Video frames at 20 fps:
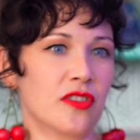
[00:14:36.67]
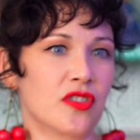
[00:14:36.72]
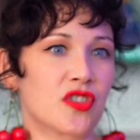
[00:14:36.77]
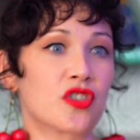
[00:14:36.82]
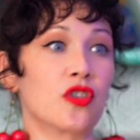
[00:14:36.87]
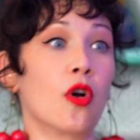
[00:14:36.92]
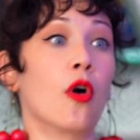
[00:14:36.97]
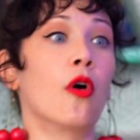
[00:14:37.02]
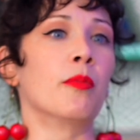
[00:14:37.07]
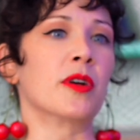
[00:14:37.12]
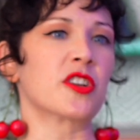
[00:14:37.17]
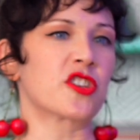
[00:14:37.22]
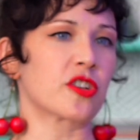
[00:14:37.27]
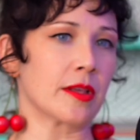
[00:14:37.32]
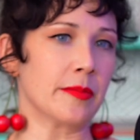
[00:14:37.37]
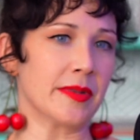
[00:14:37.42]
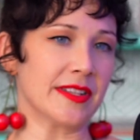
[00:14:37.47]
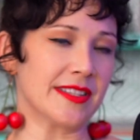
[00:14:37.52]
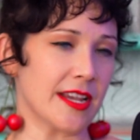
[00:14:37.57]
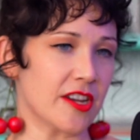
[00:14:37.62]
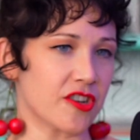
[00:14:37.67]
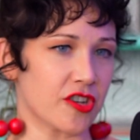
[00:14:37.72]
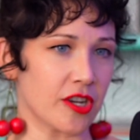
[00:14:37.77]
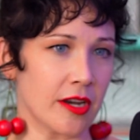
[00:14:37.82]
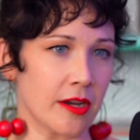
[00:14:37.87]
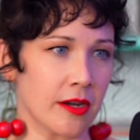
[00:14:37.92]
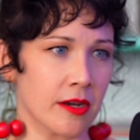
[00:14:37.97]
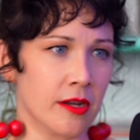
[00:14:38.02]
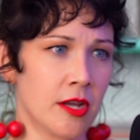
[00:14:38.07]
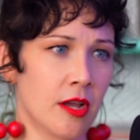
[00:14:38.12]
so much
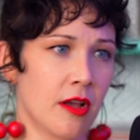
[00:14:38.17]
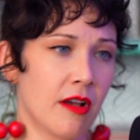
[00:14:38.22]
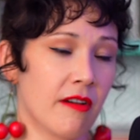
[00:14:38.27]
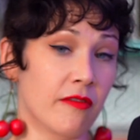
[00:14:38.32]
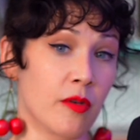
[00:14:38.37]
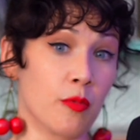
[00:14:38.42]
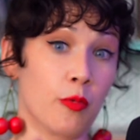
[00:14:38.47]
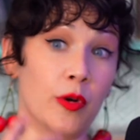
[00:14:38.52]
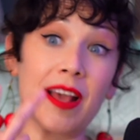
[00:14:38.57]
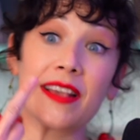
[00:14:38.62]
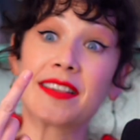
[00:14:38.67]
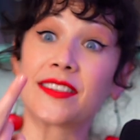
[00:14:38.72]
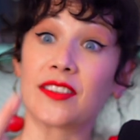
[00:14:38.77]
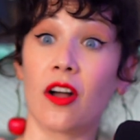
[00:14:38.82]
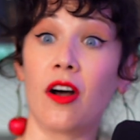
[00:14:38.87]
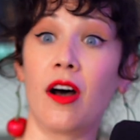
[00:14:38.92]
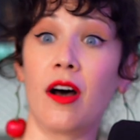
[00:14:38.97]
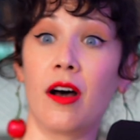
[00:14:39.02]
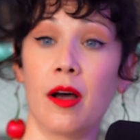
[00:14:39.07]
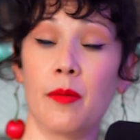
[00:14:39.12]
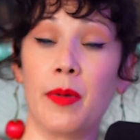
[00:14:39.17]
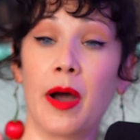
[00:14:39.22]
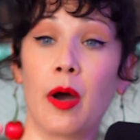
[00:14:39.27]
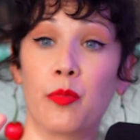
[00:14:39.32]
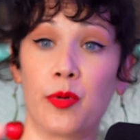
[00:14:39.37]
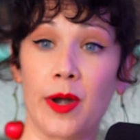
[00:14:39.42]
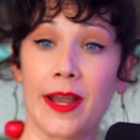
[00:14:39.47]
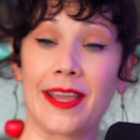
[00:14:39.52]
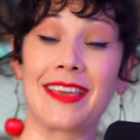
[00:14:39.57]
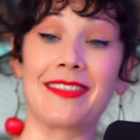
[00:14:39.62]
limitation from what I saw
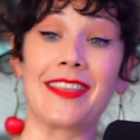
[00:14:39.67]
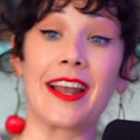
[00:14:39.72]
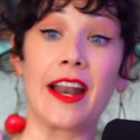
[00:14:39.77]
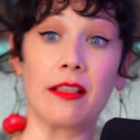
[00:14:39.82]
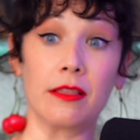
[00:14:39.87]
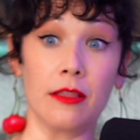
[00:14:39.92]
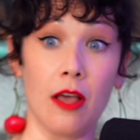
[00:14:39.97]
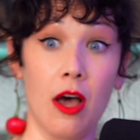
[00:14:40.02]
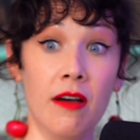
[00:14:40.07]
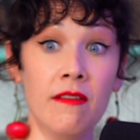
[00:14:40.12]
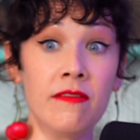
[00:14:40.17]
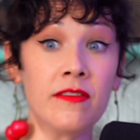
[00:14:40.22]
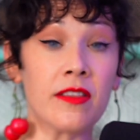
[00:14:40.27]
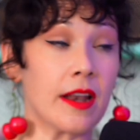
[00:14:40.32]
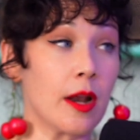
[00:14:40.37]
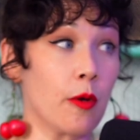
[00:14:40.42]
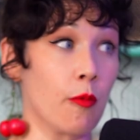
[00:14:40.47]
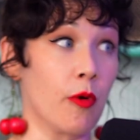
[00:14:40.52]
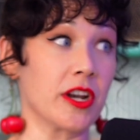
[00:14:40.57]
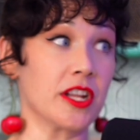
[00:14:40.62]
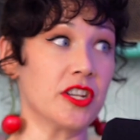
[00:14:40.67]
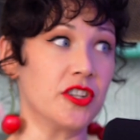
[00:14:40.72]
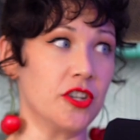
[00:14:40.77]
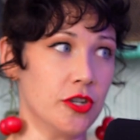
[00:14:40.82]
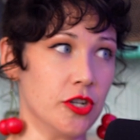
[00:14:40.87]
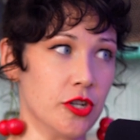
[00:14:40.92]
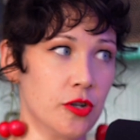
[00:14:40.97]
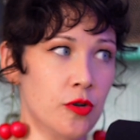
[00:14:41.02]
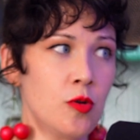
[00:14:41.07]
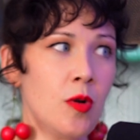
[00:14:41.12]
about breaking that I loved that I wanted to
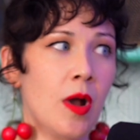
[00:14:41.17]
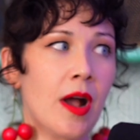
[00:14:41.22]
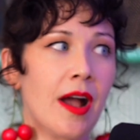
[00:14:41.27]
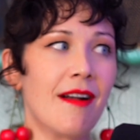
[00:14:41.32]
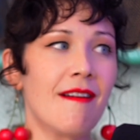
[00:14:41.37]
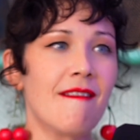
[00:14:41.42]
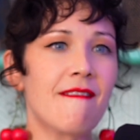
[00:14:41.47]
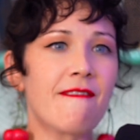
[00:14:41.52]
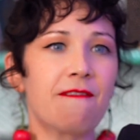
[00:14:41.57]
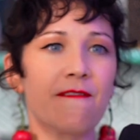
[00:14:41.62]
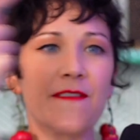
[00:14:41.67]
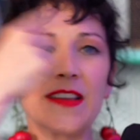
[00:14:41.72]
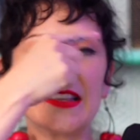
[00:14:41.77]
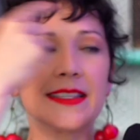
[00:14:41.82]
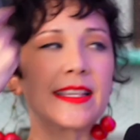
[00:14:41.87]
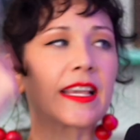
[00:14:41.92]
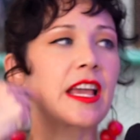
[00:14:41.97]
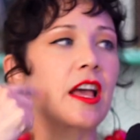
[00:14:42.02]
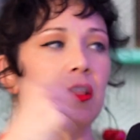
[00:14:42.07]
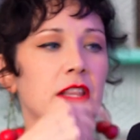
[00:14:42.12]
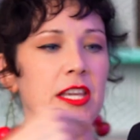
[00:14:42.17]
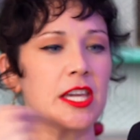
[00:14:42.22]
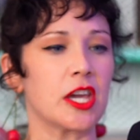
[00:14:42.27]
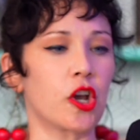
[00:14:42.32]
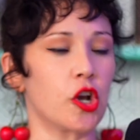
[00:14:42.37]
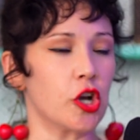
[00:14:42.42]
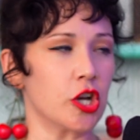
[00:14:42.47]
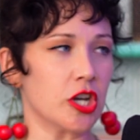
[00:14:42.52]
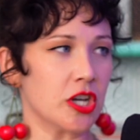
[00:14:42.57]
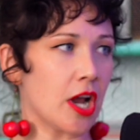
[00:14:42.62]
do, physically
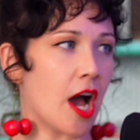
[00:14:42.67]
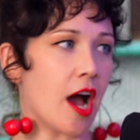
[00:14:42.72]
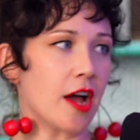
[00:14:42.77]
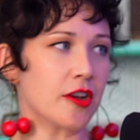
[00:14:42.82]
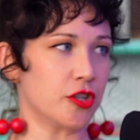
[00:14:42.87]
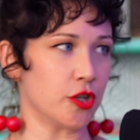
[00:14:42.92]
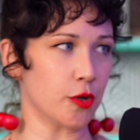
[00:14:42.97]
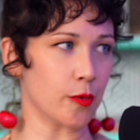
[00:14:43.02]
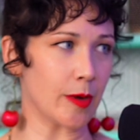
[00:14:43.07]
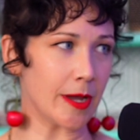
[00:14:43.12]
could not do